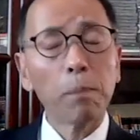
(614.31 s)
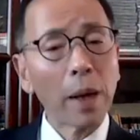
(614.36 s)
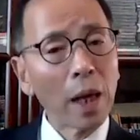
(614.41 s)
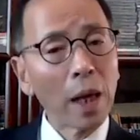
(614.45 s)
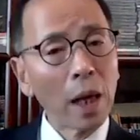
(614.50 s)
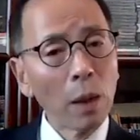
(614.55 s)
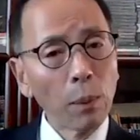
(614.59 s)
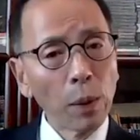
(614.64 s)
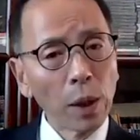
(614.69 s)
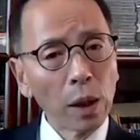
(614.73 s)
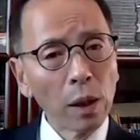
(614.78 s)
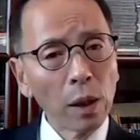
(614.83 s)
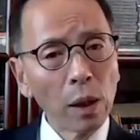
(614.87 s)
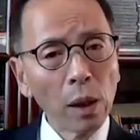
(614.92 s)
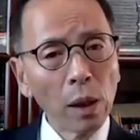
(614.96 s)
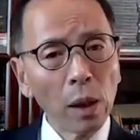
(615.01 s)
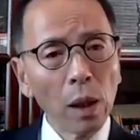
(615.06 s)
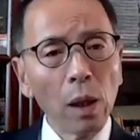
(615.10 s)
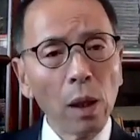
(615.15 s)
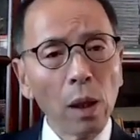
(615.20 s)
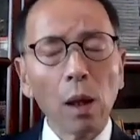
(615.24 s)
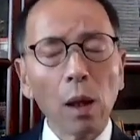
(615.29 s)

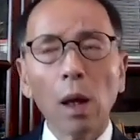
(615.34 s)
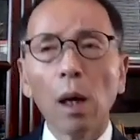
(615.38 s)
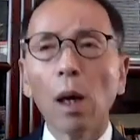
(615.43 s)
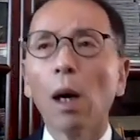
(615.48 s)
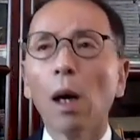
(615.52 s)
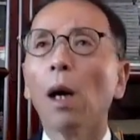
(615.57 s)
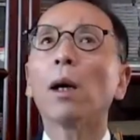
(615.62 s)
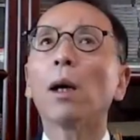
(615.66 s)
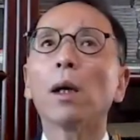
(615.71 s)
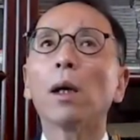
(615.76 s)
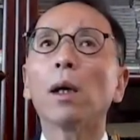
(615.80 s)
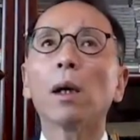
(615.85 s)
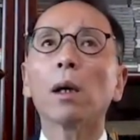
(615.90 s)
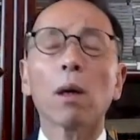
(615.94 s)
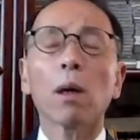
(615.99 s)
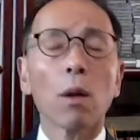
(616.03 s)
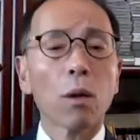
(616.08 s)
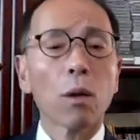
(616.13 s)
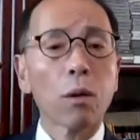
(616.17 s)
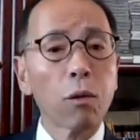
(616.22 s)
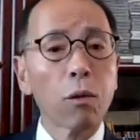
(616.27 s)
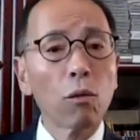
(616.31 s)
maybe
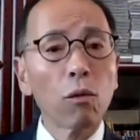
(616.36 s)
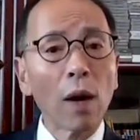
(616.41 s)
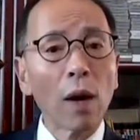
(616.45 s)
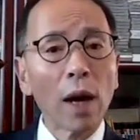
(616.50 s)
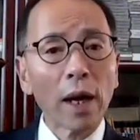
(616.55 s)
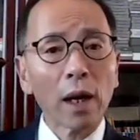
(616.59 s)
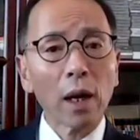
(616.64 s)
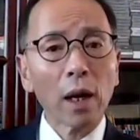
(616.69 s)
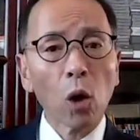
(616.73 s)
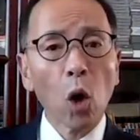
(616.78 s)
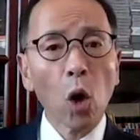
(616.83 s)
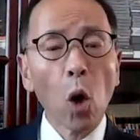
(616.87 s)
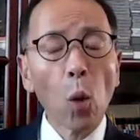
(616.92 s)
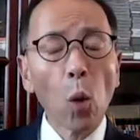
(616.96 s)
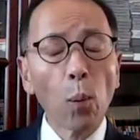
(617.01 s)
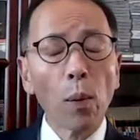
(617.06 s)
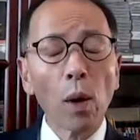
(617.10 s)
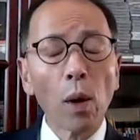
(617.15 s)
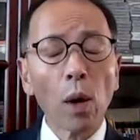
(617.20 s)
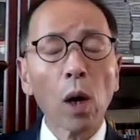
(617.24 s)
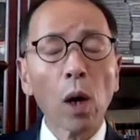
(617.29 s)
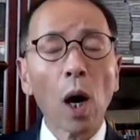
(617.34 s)
through
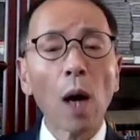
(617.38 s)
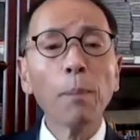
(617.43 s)
like